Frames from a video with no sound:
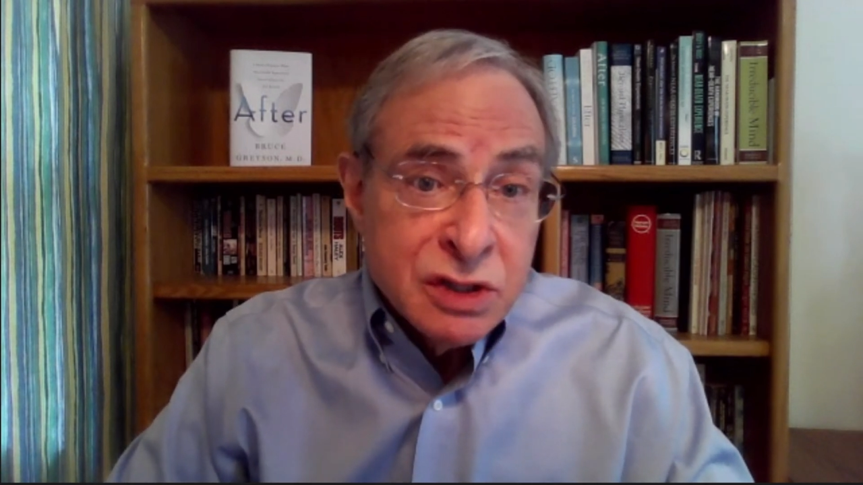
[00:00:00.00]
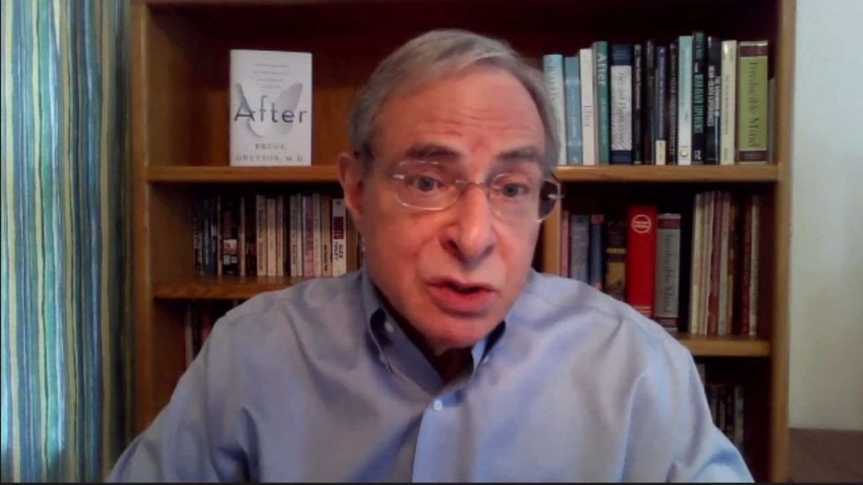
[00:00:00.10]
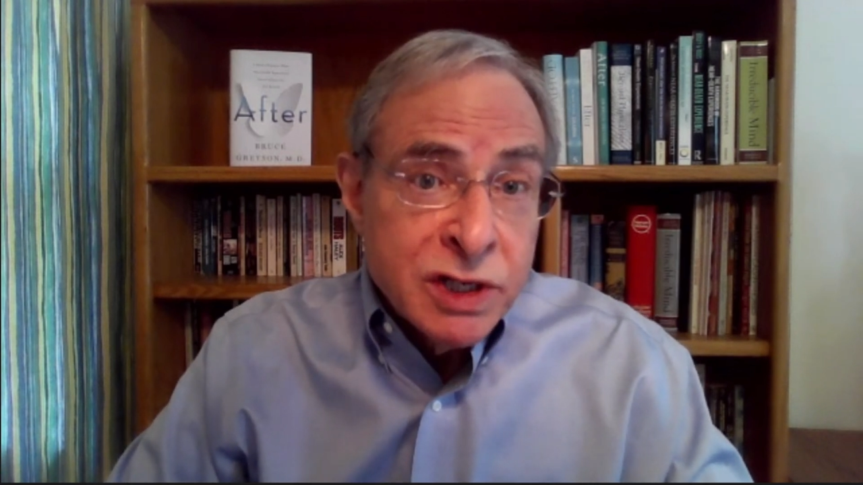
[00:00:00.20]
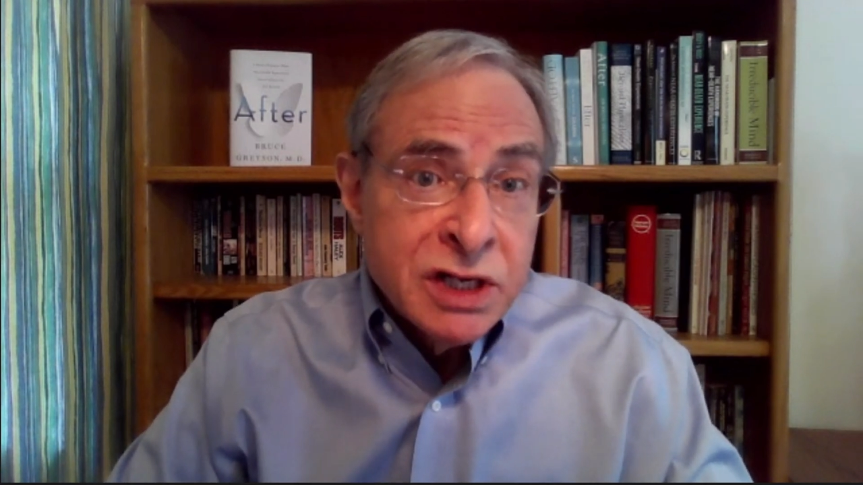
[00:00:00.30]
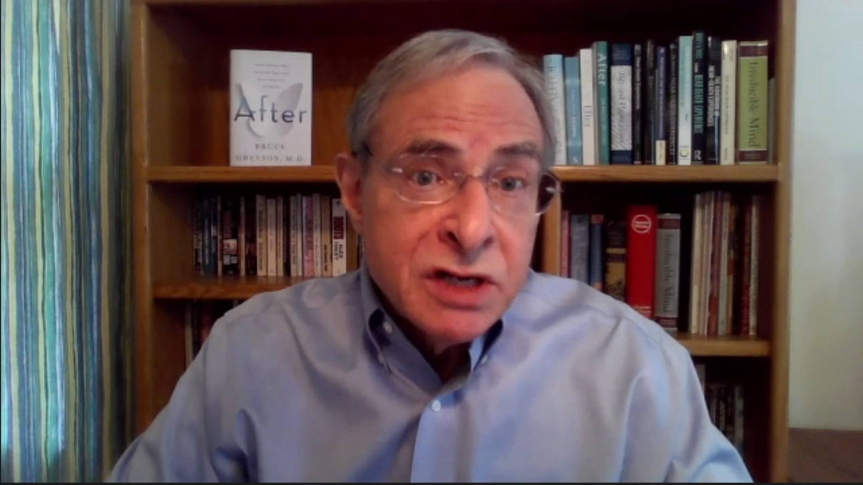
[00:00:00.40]

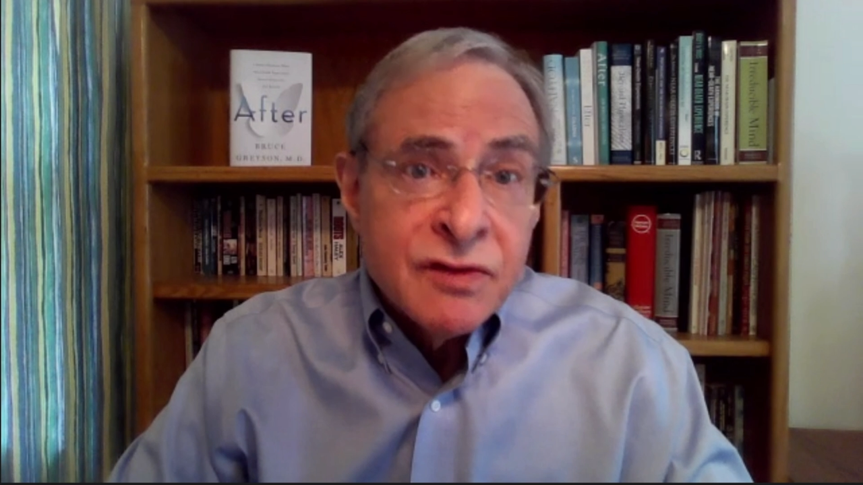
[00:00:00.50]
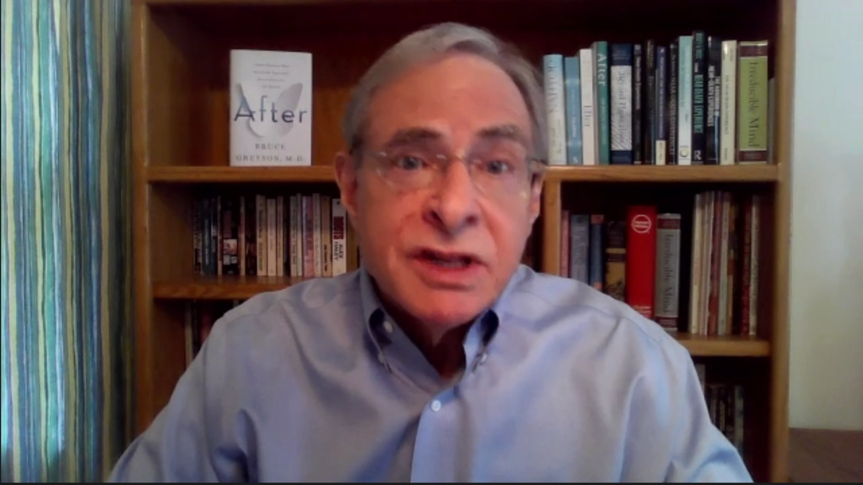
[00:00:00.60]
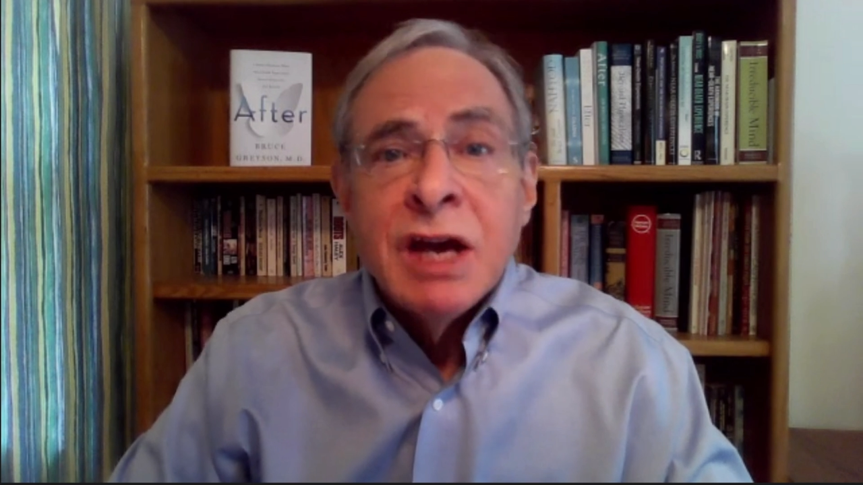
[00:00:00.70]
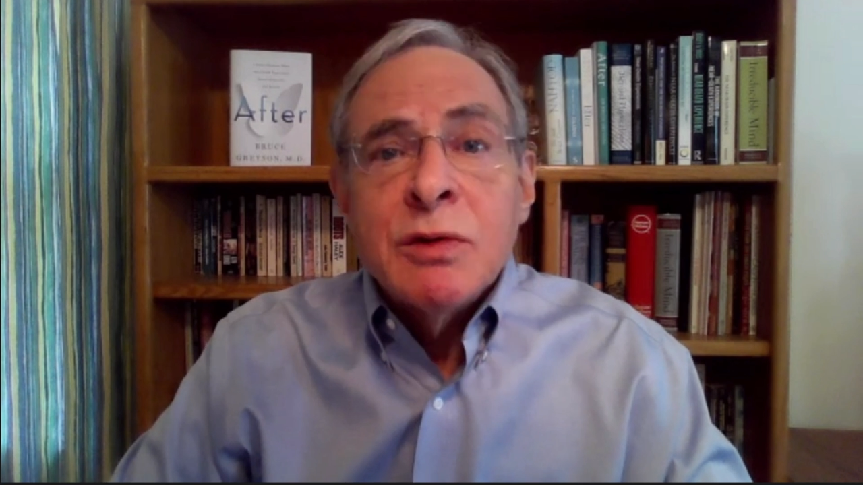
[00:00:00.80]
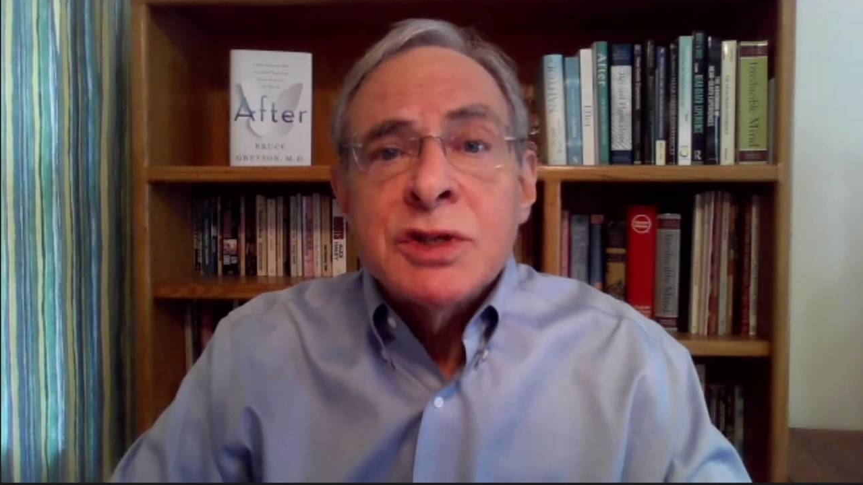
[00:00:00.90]
20 different
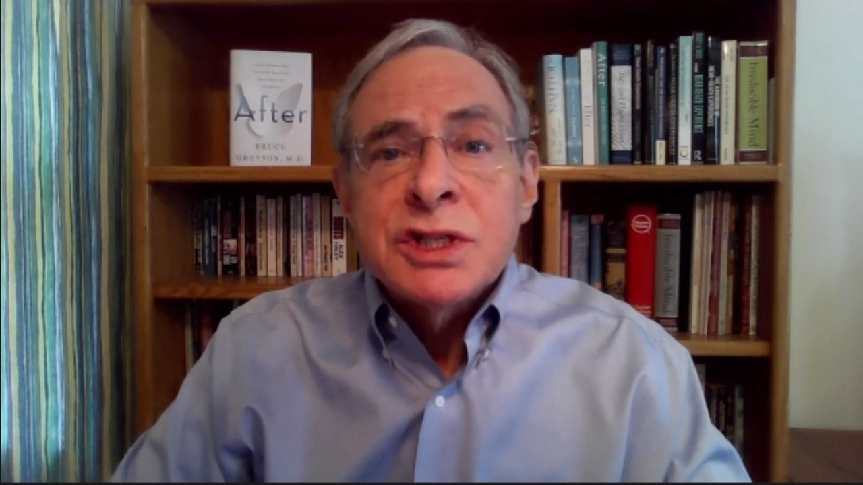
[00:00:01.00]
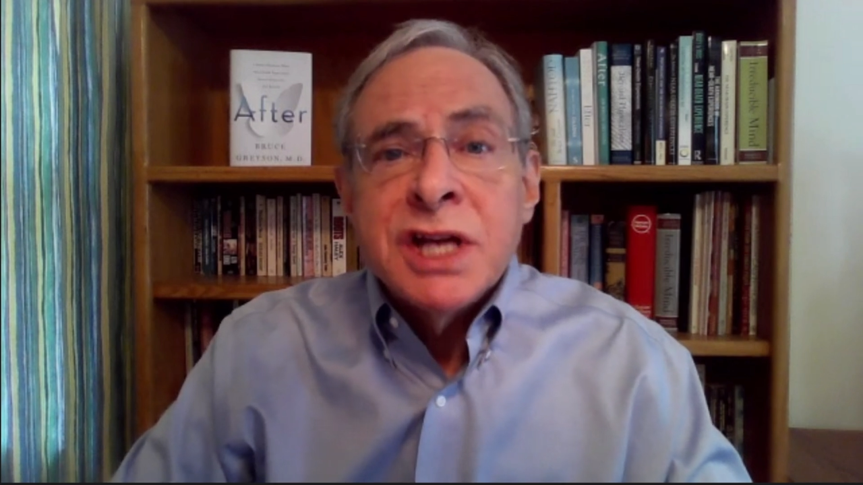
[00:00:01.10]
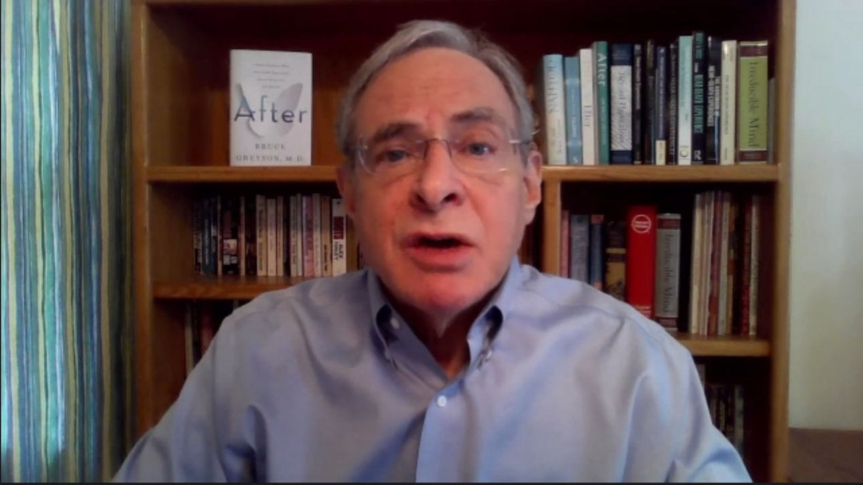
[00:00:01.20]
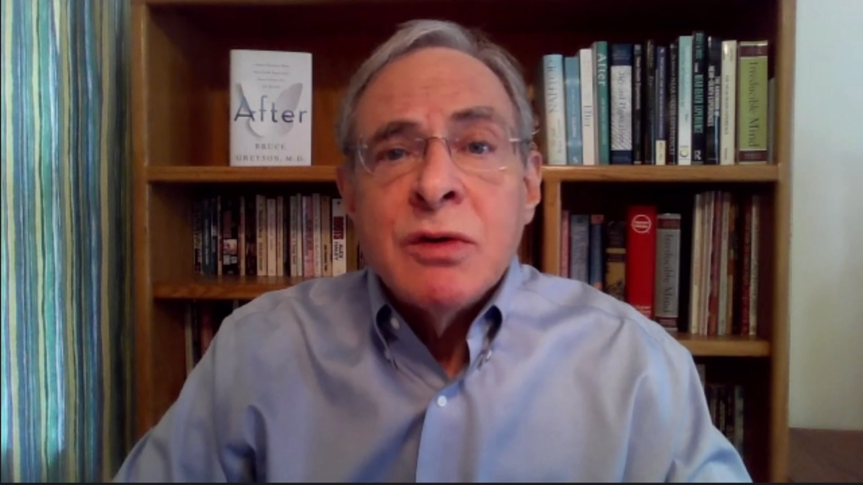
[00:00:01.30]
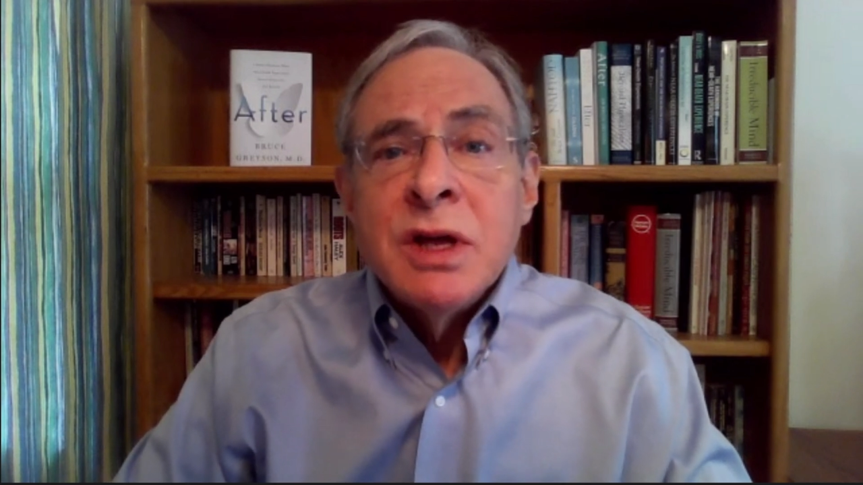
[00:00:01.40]
languages
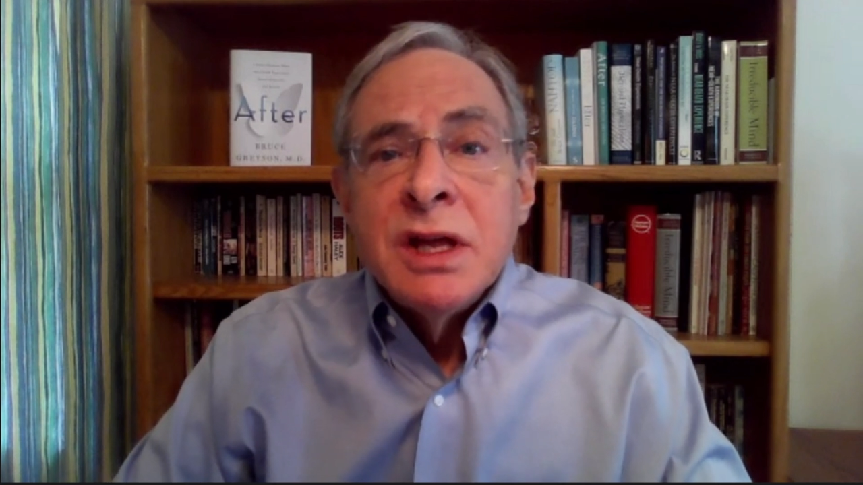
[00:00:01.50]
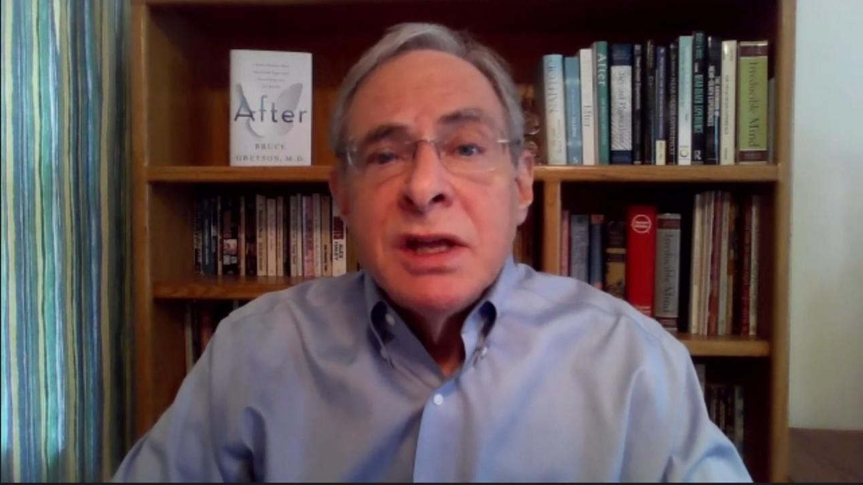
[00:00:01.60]
now